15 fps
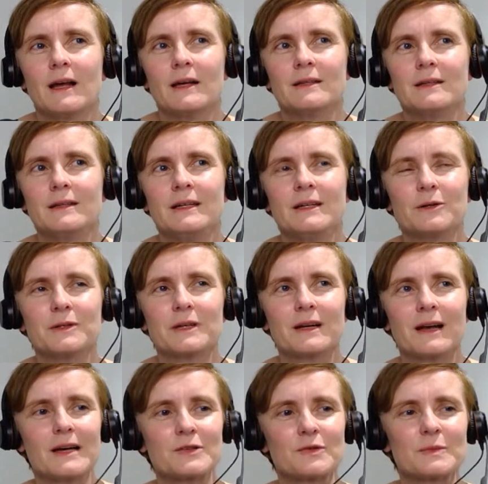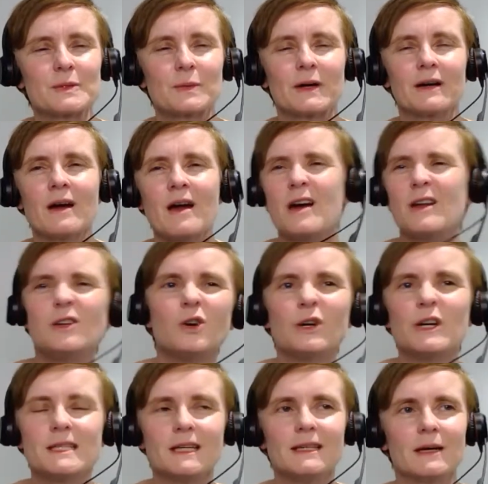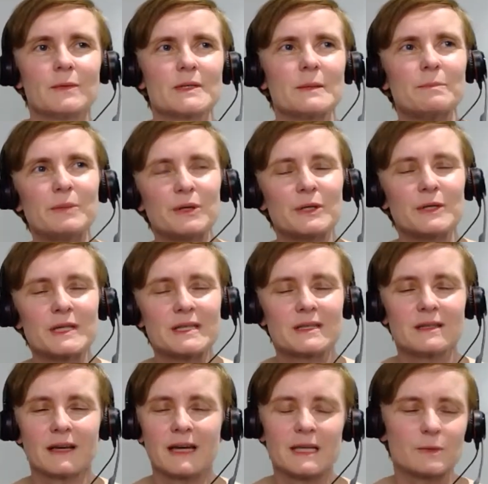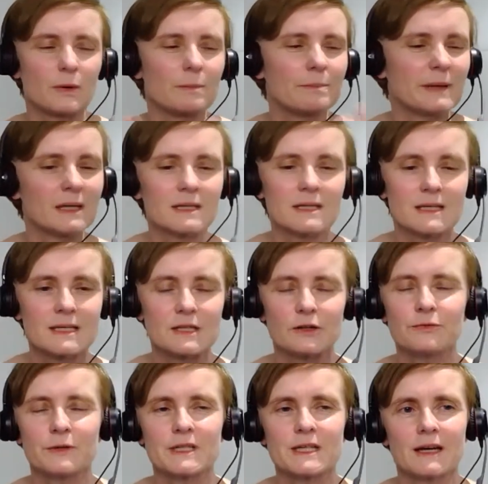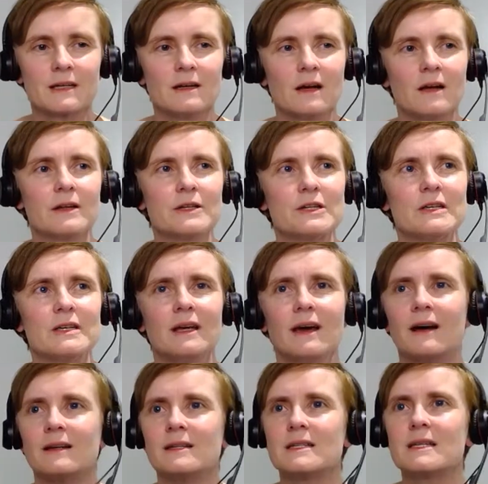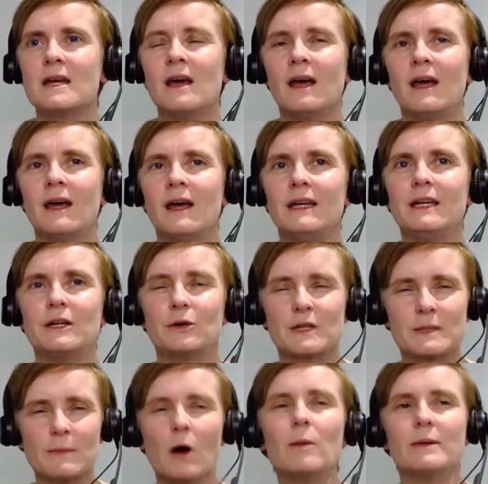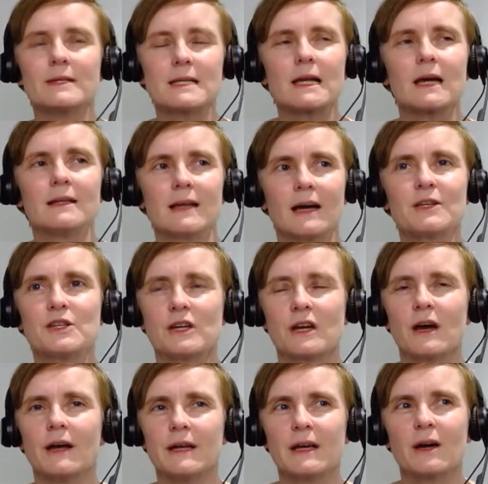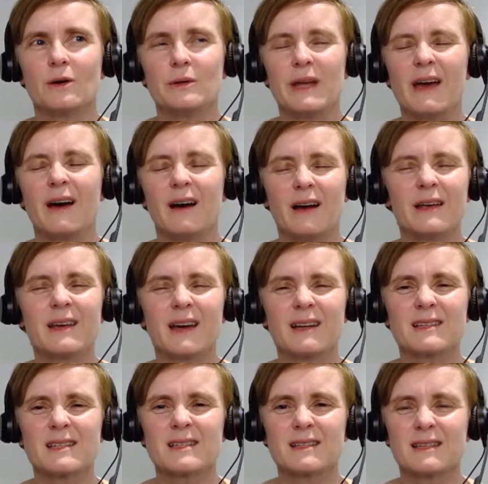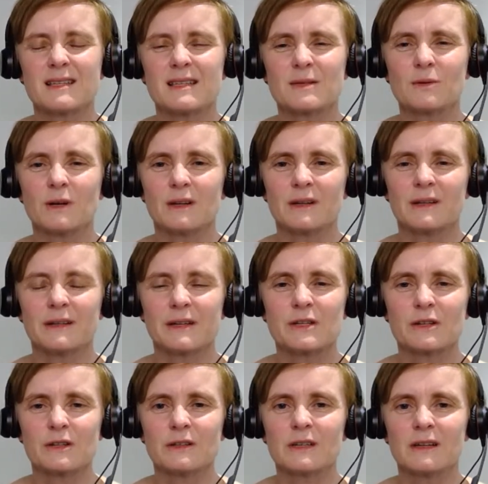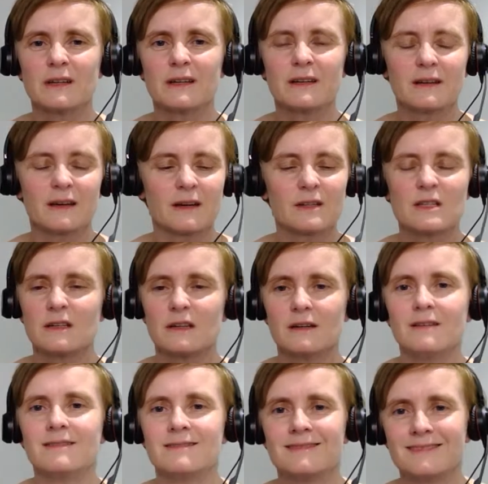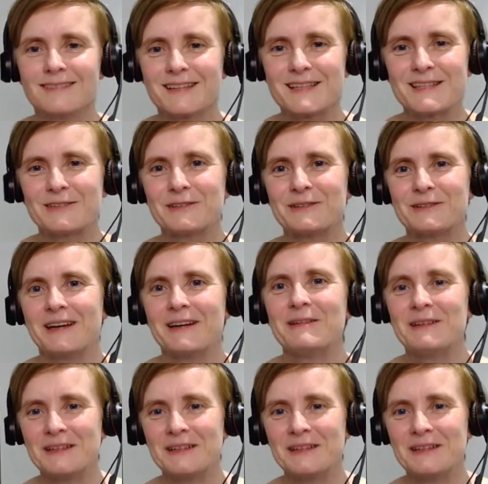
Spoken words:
And the classrooms were noisy, there was a buzz, the kids were building stuff with technology. And there's moments like that you kind of go, yeah, I get it, this is what learning should look like actually. So yeah.